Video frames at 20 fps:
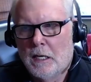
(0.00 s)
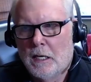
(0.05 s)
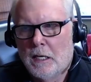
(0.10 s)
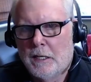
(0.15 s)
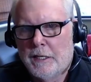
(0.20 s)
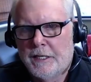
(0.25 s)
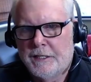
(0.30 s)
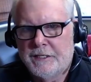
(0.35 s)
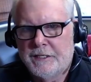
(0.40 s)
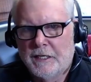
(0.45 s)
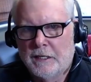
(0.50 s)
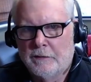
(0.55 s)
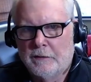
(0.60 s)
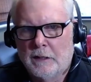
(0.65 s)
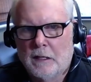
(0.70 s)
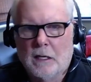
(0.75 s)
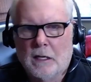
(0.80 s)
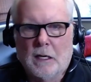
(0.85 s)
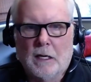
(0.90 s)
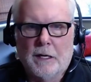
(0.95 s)
they tell them,
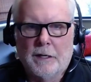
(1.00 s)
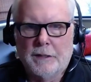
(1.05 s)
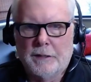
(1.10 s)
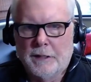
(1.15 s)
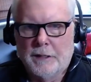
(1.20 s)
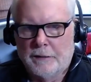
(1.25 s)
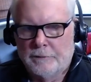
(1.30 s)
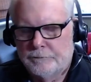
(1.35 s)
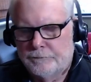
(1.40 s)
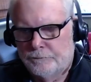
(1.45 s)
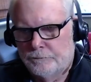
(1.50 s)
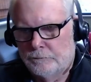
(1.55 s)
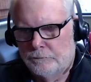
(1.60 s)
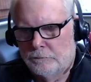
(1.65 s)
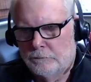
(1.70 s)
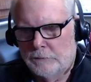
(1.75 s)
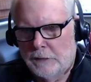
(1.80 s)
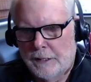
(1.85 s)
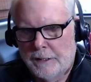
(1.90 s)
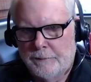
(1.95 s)
"Oh,
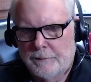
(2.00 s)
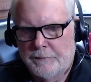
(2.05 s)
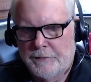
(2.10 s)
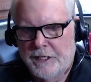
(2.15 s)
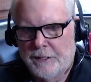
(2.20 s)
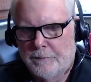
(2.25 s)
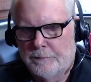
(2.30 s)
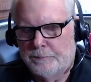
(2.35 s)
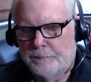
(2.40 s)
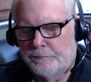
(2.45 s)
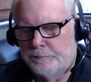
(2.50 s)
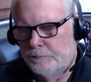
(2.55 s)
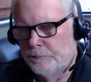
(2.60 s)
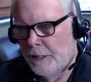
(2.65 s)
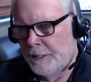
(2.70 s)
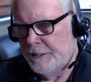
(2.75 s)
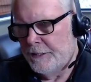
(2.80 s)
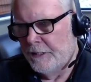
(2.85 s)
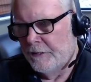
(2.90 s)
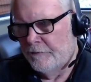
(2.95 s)
I
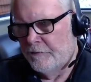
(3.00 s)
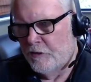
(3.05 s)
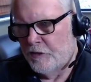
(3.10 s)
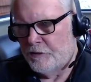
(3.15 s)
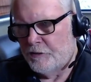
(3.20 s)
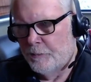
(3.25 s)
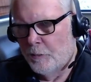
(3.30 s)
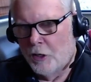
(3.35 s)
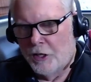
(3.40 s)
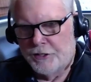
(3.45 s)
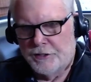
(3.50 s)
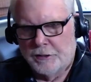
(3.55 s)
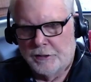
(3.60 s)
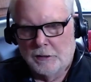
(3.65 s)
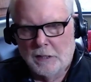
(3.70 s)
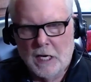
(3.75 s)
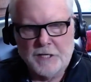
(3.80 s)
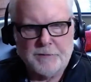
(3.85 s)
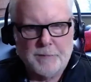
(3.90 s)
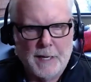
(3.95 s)
did a reverse mortgage and
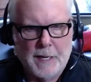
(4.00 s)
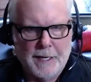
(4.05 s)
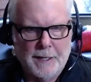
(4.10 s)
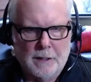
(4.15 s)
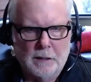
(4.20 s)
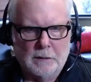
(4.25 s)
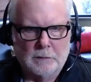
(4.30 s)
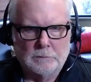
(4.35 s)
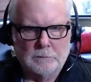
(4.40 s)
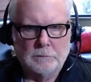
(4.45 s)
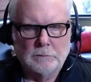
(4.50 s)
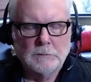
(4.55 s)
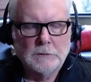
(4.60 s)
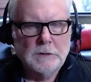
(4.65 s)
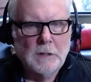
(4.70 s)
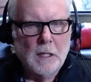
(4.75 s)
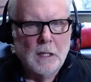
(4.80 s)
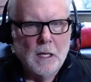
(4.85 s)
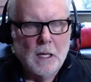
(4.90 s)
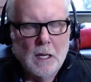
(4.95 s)
lost my home."
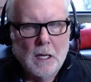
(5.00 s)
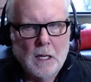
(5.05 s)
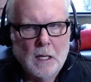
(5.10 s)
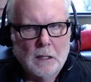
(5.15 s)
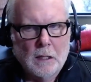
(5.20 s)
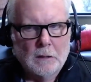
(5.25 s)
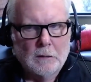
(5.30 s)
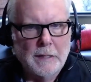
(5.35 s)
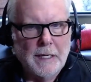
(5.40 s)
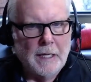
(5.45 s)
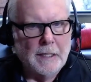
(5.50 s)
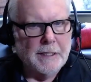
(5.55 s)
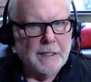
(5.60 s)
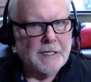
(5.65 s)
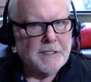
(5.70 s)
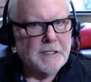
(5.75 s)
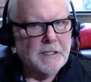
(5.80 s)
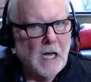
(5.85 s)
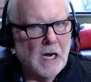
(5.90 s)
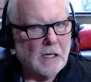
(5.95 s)
Well,
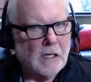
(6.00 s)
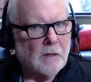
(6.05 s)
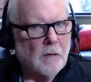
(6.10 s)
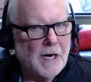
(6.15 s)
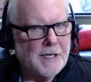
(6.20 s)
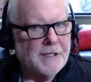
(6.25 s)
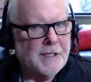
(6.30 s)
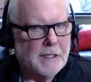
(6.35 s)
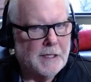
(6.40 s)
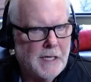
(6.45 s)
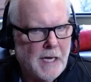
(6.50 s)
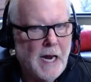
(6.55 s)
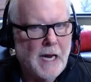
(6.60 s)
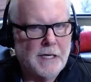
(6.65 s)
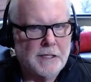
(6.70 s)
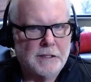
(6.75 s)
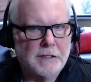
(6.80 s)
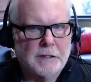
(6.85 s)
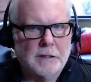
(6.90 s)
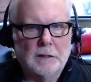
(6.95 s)
that's not quite the
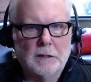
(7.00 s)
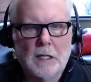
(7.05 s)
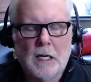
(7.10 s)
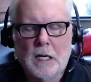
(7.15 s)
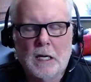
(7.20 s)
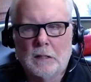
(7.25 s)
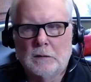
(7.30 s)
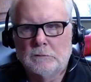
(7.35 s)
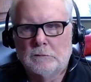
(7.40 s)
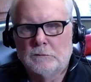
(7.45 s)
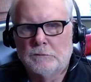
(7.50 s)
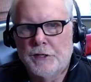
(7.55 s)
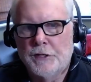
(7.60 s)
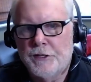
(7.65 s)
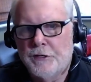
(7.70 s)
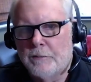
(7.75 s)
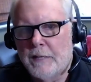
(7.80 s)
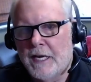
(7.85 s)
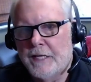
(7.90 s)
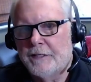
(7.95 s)
case. When
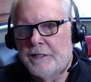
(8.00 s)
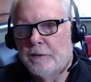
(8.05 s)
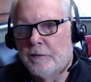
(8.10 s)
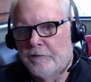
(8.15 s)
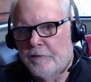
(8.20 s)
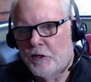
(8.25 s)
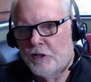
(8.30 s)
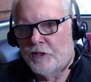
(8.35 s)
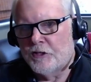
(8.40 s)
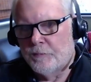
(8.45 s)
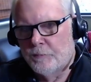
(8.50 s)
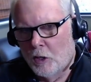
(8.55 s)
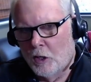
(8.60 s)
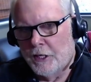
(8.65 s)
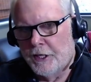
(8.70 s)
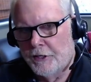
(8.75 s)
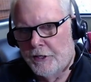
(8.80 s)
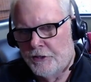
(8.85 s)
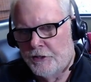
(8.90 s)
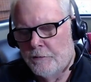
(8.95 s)
you made the reverse
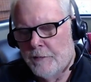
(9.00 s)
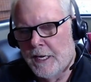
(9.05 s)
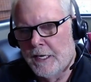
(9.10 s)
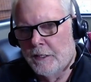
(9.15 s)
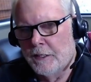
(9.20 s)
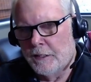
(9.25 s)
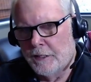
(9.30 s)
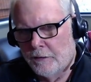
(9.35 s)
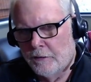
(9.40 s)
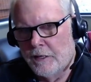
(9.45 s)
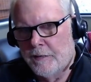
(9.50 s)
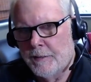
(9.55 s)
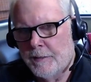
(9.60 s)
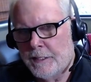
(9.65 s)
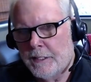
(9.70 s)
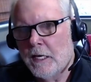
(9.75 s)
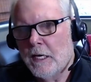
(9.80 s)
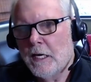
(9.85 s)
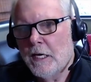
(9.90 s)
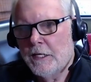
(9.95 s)
mortgage, you made an agreement
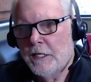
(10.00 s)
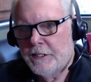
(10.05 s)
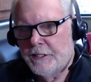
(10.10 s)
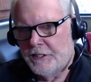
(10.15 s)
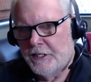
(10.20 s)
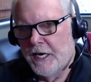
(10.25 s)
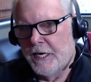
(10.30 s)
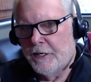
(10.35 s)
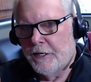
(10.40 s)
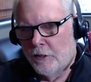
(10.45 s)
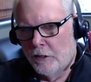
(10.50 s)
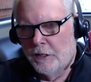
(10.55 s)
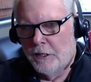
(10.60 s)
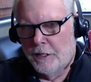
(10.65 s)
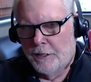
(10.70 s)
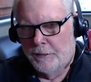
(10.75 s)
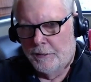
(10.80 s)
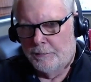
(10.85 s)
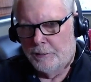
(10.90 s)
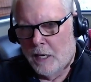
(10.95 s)
to stay current
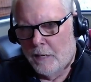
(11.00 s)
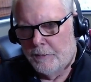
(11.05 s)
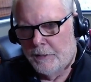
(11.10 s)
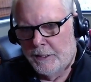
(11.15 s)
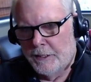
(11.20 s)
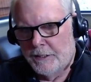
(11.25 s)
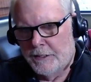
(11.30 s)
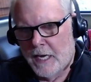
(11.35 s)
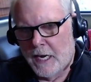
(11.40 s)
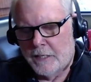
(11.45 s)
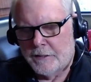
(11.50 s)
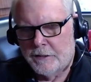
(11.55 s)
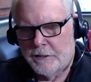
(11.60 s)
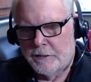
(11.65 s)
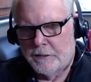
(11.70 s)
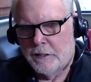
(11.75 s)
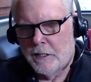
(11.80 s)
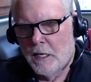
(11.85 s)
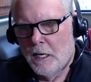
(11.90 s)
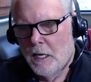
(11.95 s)
on the property taxes.